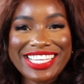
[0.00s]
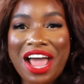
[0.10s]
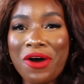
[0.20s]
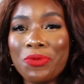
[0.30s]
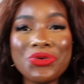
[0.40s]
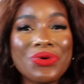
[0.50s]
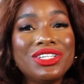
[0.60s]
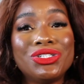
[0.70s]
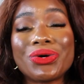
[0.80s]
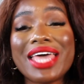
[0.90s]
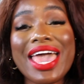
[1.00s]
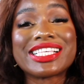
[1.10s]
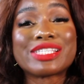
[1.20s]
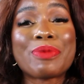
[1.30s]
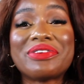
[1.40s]
and I hope you enjoyed the
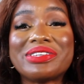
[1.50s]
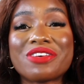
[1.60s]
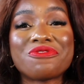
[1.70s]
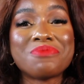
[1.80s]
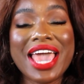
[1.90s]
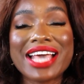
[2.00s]
experience of me